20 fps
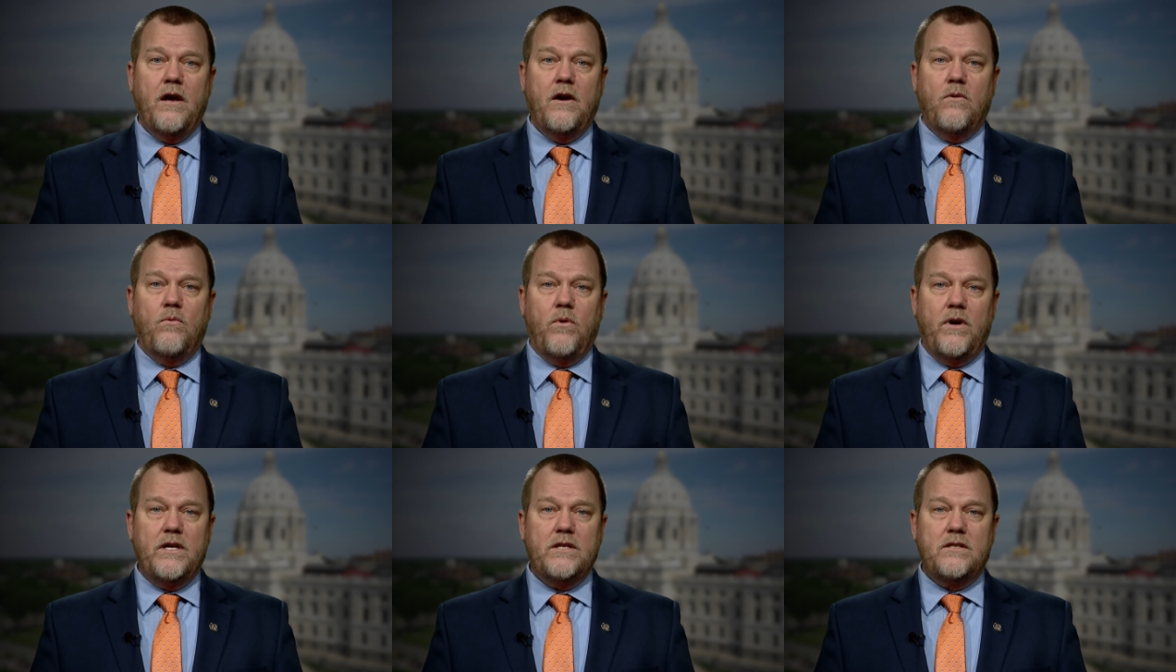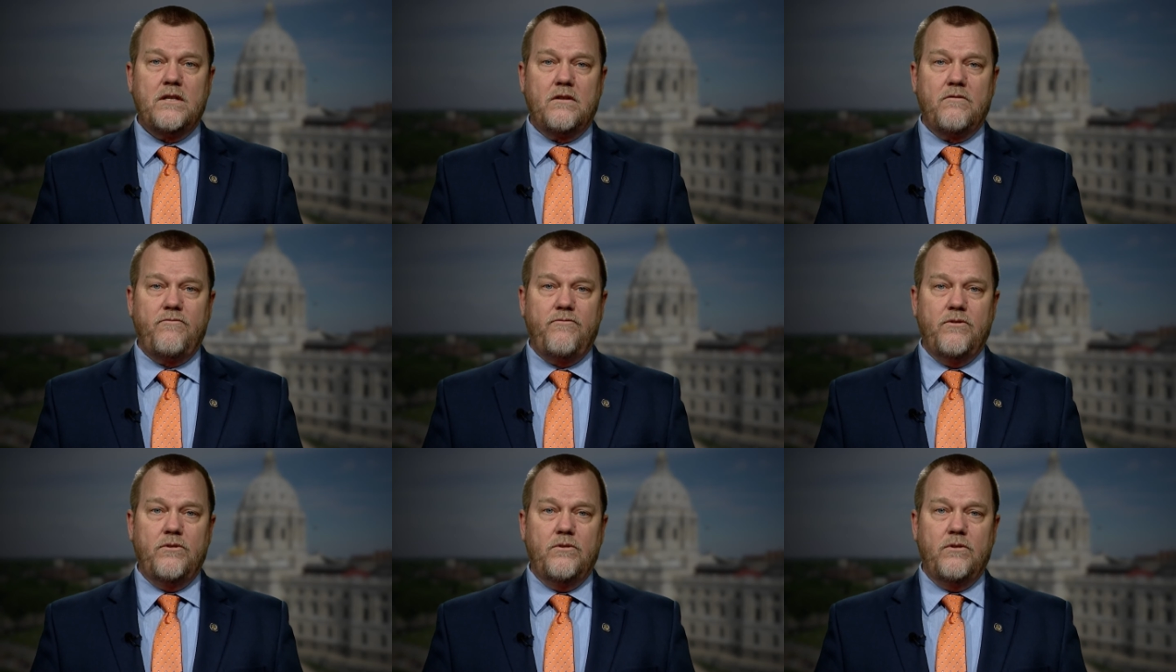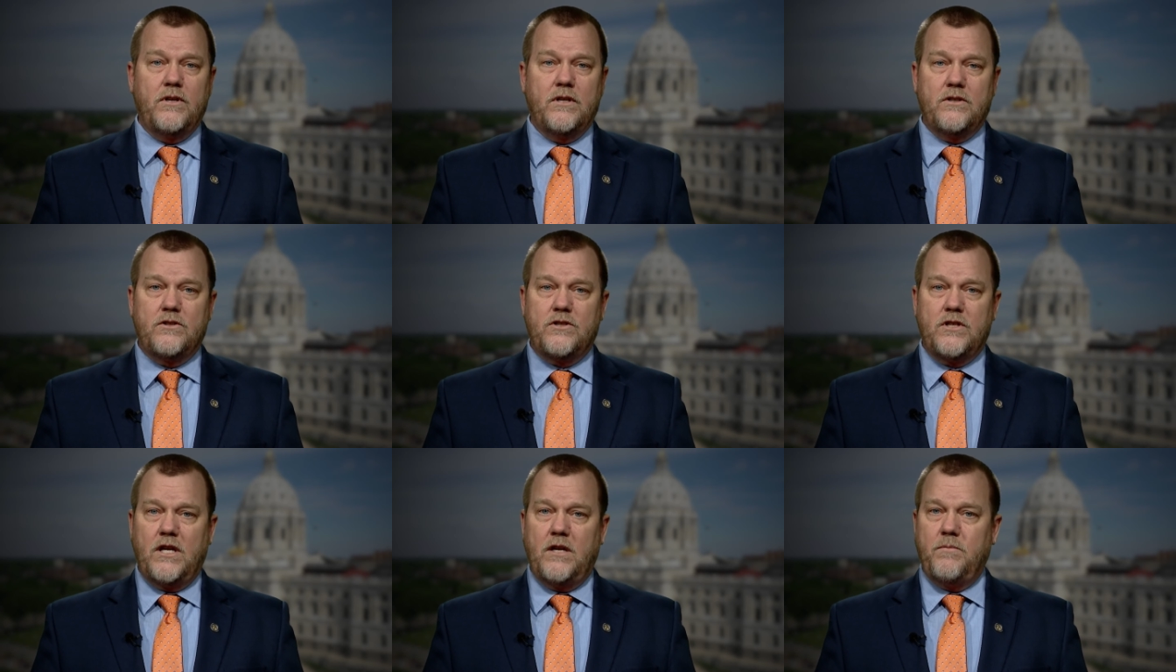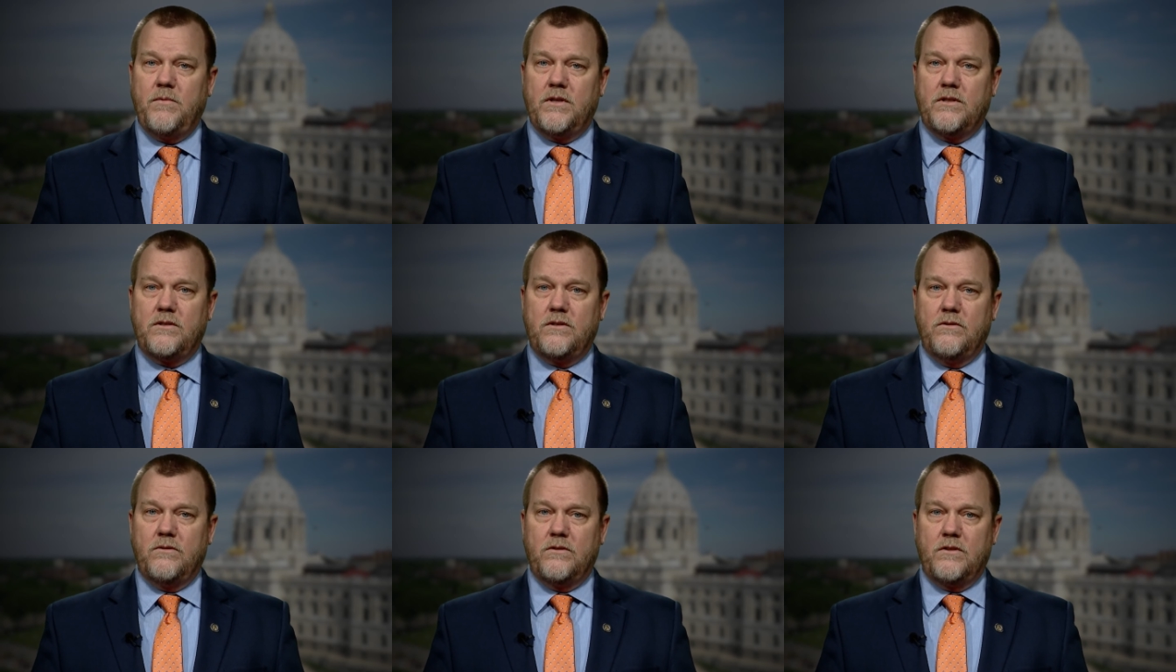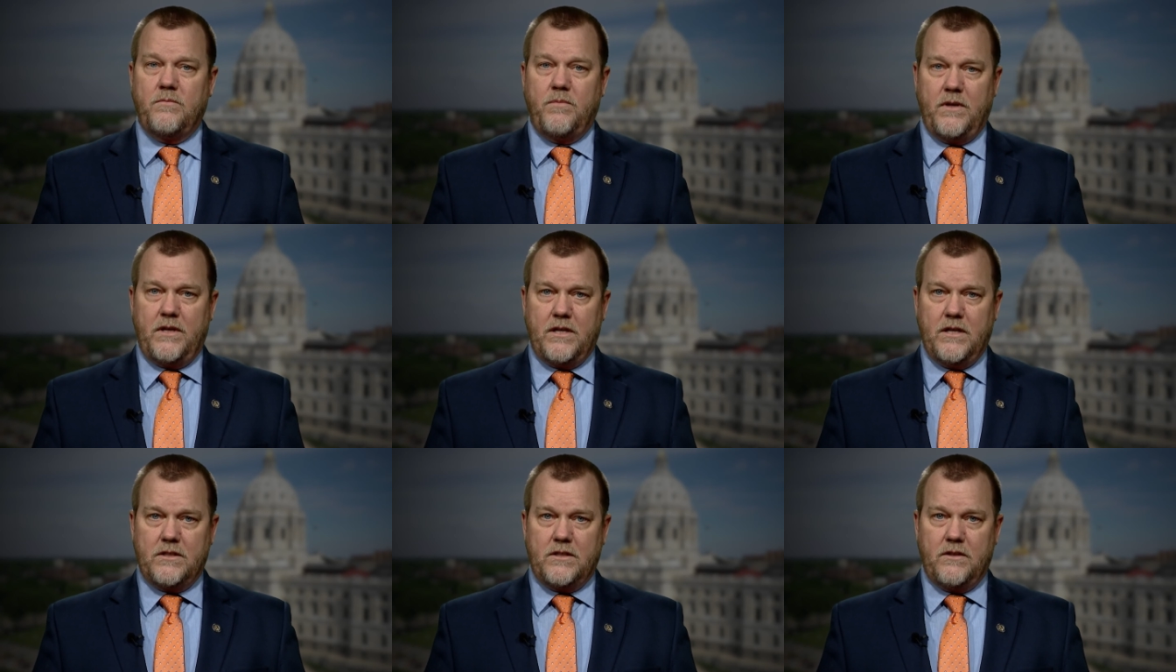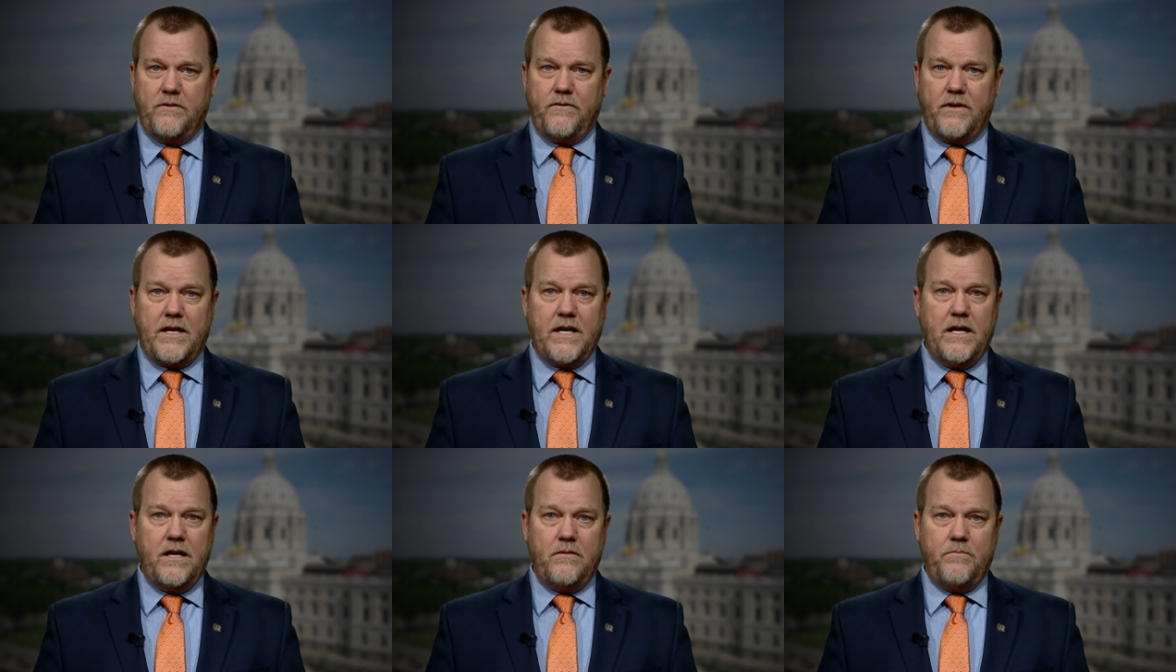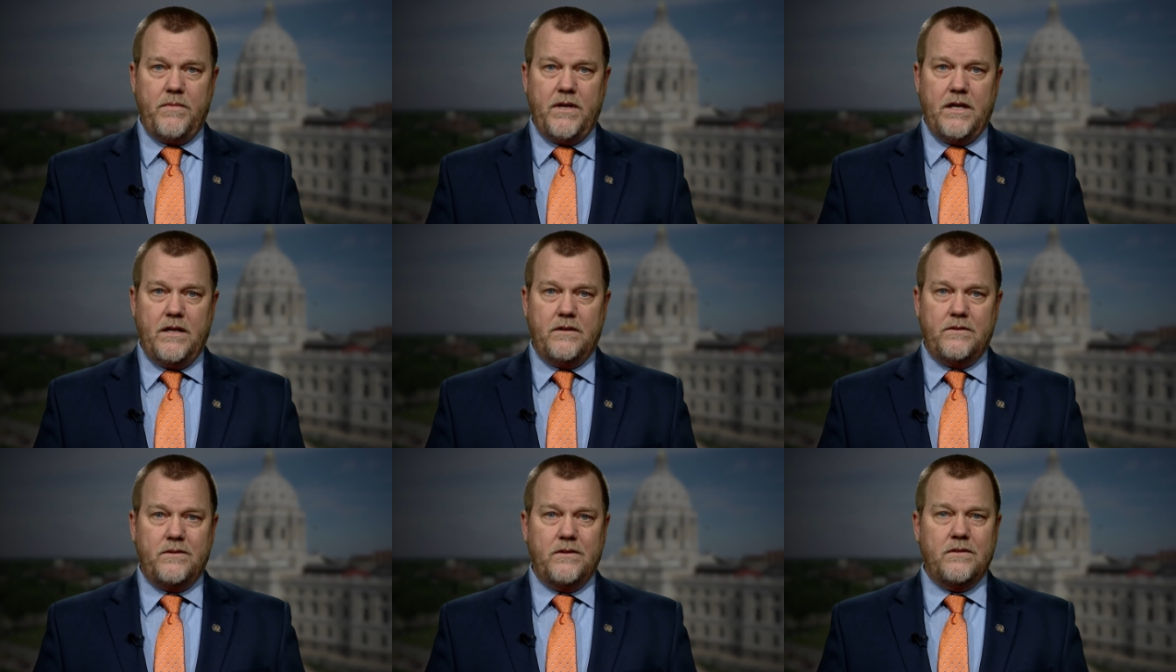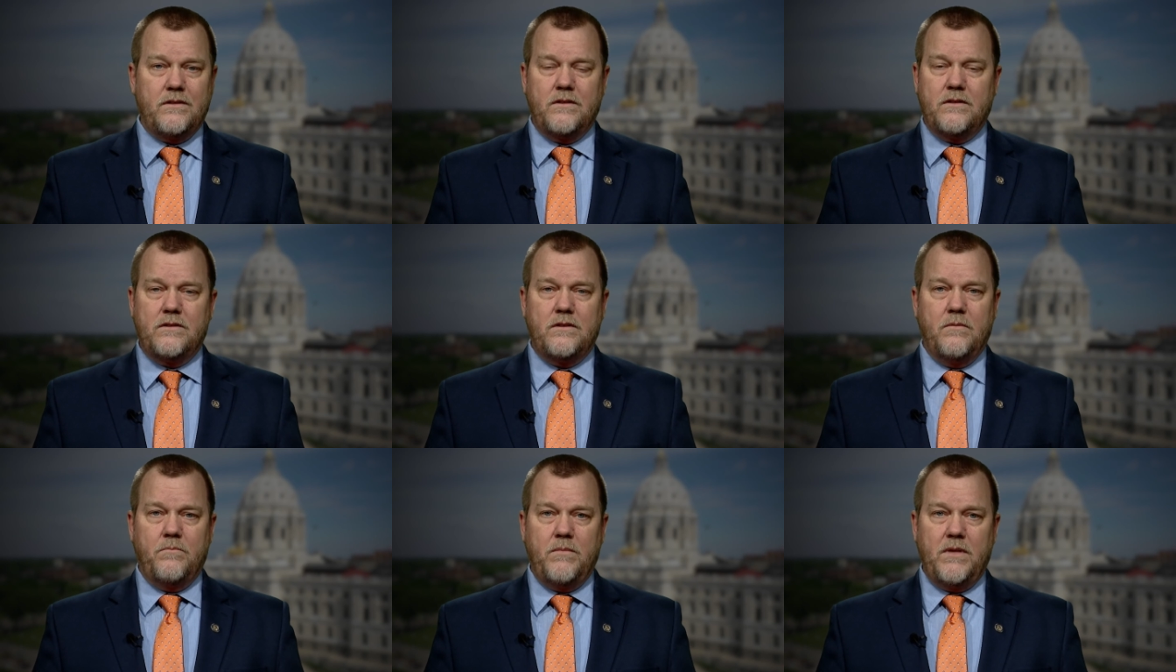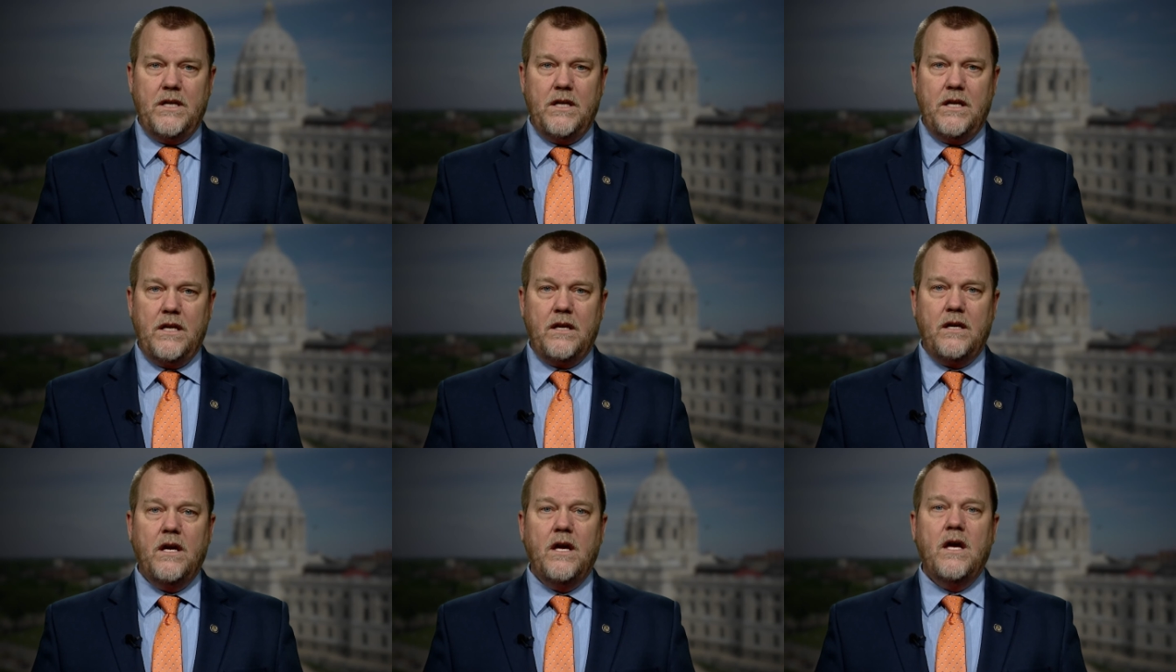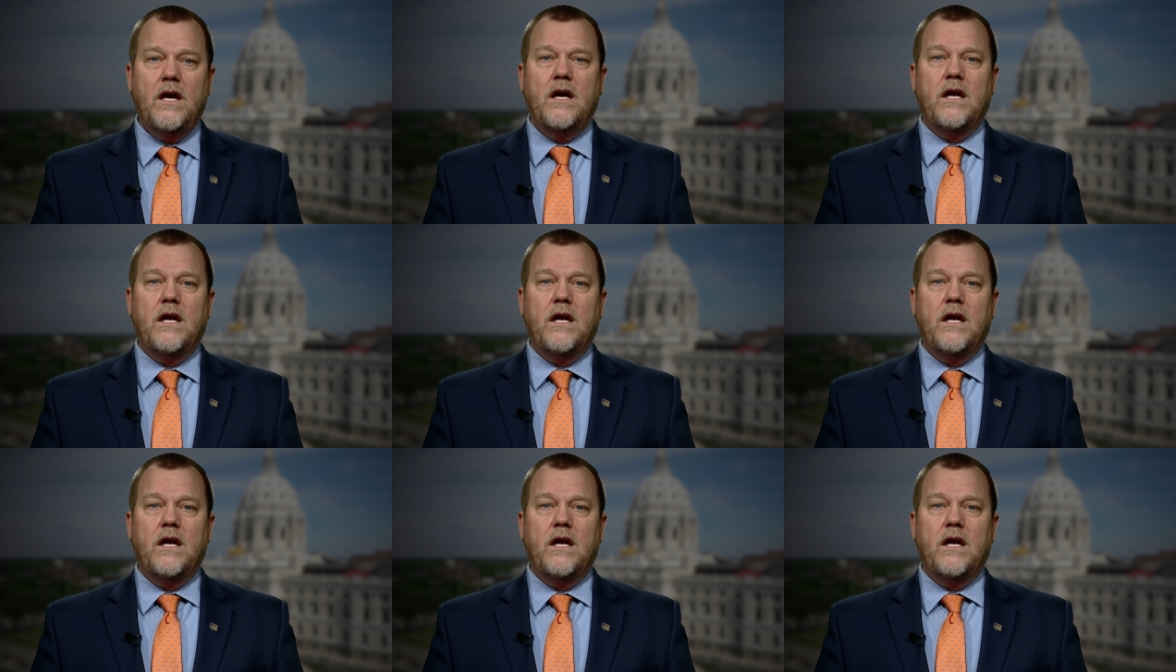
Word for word: Wasting food and shaming students because of account balances is demeaning